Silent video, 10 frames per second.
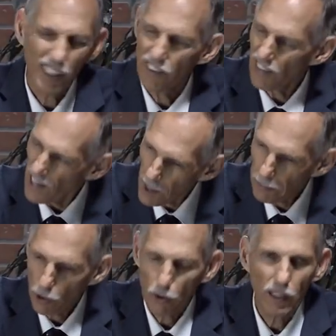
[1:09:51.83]
and he is
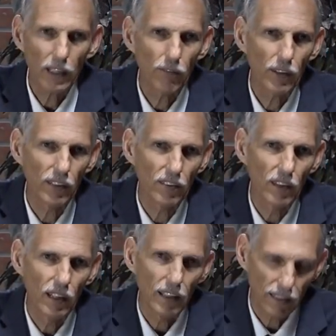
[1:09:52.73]
absolutely convinced
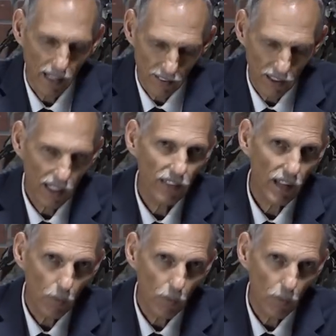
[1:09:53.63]
that that is the case.